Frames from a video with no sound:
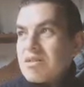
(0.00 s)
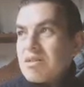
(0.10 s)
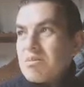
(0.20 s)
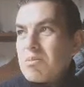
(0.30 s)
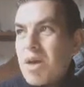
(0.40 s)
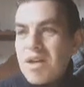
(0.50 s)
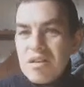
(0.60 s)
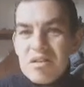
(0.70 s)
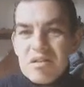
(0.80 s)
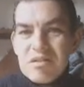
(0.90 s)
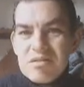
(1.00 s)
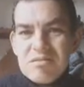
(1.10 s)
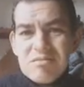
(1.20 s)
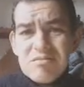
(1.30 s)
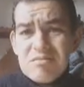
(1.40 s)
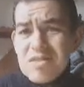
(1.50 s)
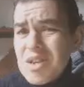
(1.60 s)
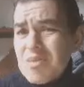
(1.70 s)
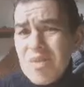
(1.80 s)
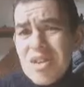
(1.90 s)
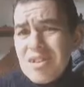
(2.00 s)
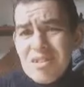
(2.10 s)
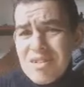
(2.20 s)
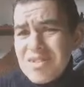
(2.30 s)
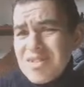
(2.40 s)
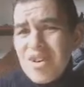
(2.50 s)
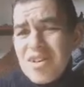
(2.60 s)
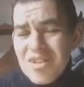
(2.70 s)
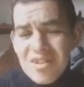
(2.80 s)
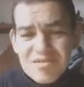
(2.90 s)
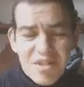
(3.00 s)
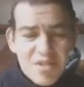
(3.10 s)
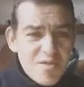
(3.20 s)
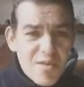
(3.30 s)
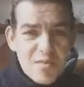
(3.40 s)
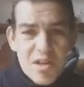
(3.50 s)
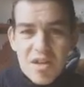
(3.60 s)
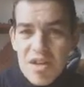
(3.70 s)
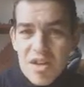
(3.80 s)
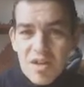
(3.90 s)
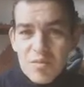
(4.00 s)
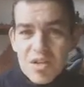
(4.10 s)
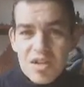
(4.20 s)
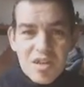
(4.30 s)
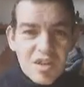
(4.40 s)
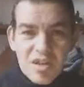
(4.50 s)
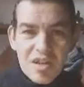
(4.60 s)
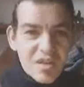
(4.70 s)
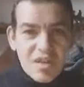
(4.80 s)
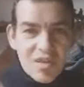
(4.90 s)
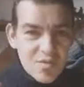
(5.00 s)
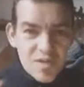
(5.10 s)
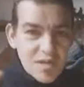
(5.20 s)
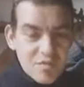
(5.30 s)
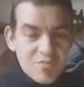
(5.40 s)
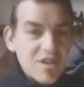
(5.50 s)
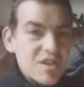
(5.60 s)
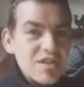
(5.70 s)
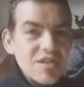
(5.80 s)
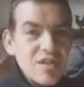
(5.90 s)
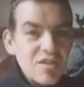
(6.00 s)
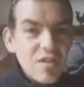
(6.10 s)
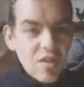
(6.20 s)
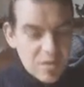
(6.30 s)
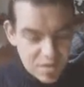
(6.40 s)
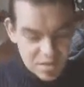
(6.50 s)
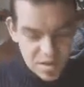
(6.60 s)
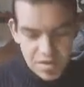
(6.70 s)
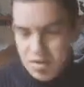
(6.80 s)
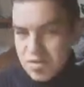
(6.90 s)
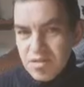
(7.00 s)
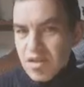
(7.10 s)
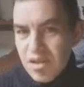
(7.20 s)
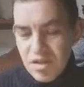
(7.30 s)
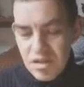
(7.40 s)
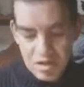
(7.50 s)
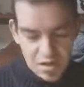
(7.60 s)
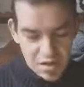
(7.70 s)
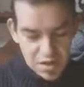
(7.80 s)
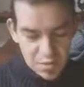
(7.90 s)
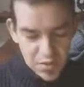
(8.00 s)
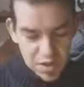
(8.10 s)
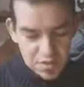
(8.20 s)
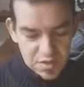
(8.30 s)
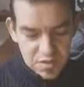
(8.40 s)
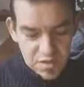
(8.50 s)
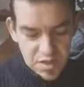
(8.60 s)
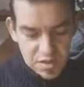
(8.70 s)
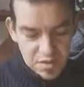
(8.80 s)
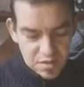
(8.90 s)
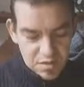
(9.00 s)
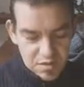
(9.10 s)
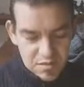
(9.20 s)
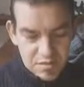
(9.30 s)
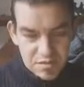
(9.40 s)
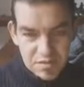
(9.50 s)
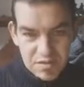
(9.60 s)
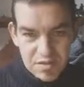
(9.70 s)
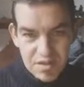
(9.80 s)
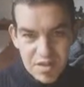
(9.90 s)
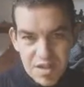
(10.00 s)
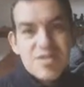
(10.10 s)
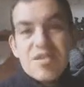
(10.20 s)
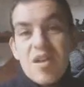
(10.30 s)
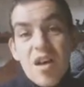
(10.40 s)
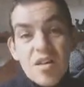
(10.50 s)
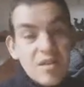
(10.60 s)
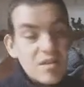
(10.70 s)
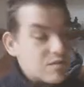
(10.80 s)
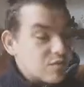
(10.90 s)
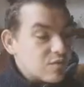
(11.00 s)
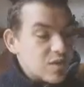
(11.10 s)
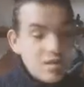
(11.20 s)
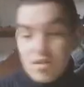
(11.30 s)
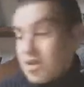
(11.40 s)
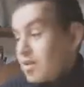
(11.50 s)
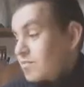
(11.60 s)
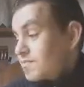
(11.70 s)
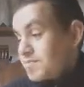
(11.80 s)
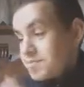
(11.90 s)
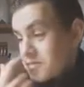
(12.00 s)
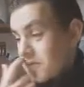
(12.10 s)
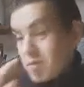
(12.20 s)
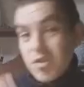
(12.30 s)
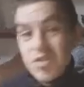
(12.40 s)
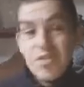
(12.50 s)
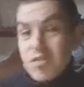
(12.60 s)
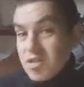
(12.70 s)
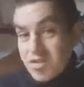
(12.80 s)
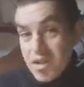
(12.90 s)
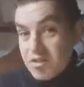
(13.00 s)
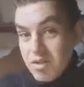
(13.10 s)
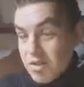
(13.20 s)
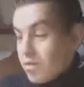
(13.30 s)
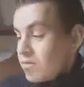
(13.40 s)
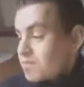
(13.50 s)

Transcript: Michael something, sorry, I don't remember, but he does really realistic dolls, and I thought about trying that style with the materials I know,